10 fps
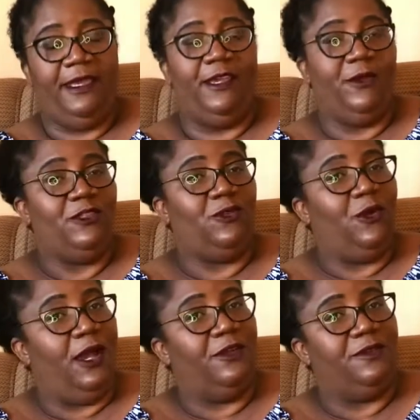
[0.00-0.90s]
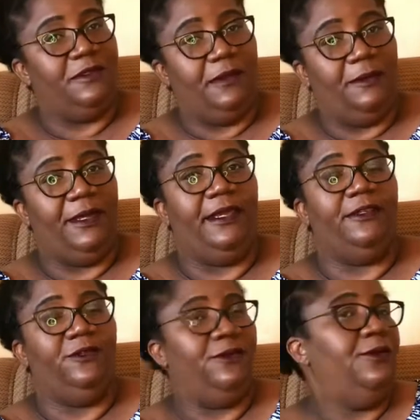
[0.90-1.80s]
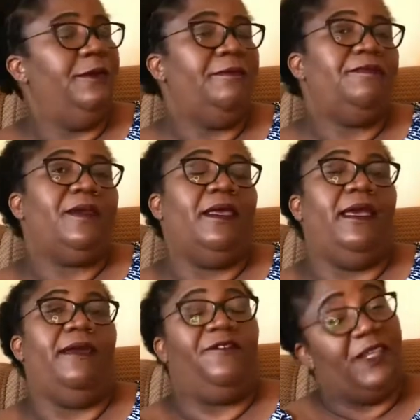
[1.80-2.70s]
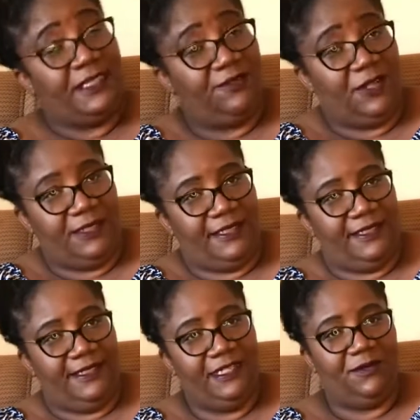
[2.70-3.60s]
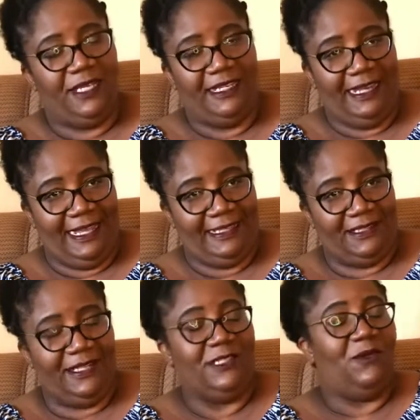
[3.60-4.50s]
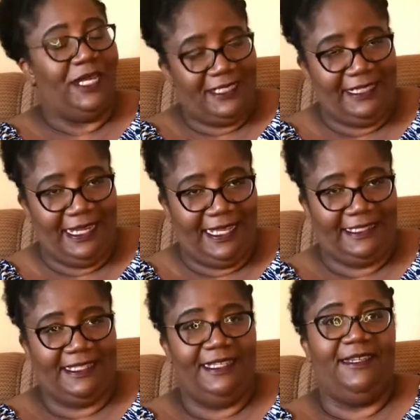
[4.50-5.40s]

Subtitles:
He wants to go out of Zimbabwe and do festivals. That's where he likes. That's what he likes.